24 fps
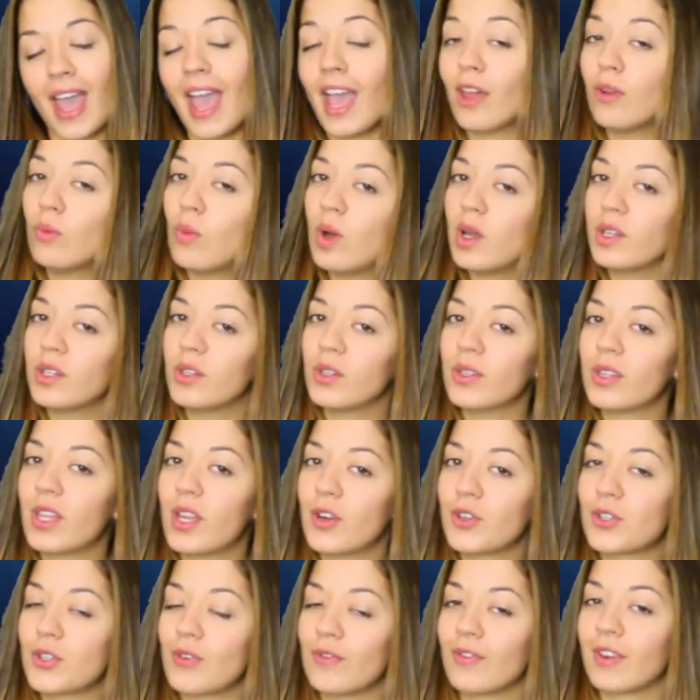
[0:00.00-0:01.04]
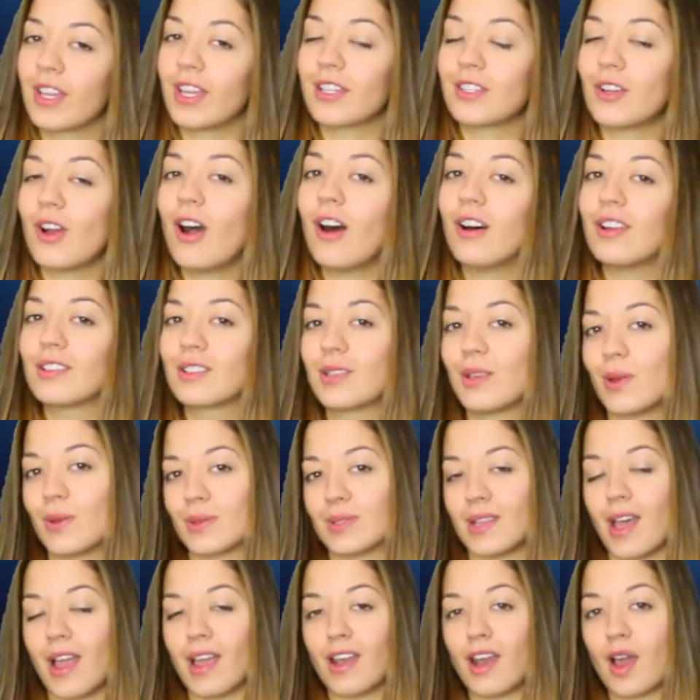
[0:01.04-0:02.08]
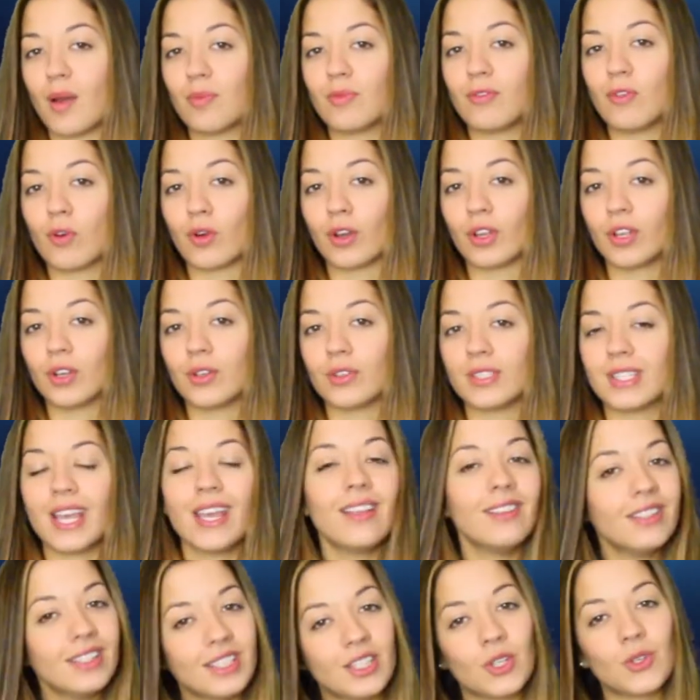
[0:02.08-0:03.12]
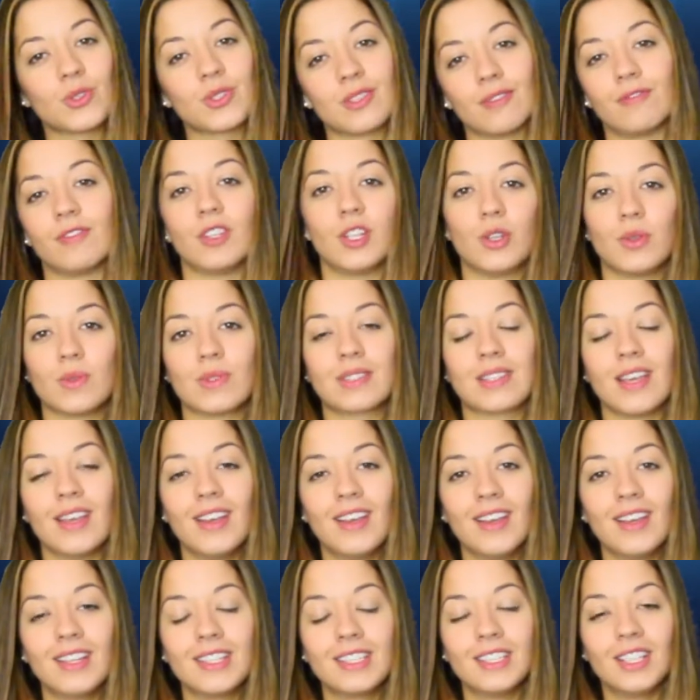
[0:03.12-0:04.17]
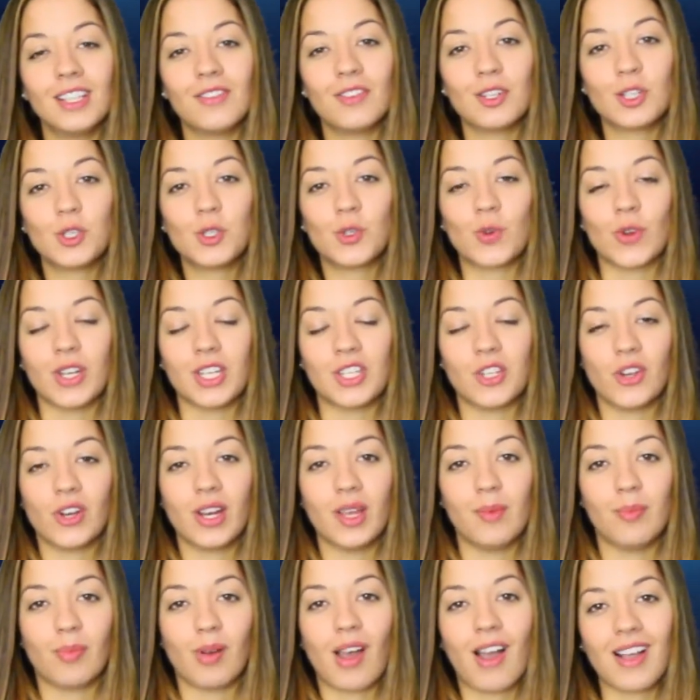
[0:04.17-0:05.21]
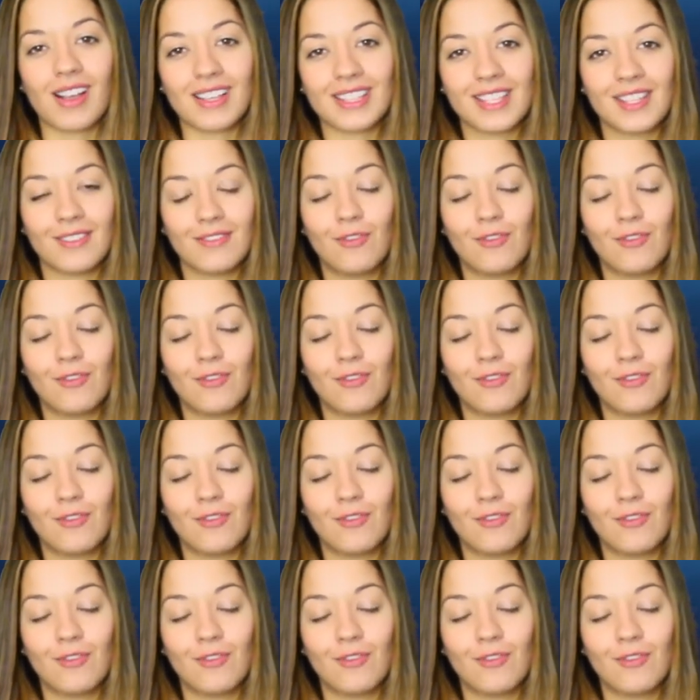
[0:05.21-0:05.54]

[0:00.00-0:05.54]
and while you're there, don't forget to also sign up for your daily dose of news delivered straight to your inbox.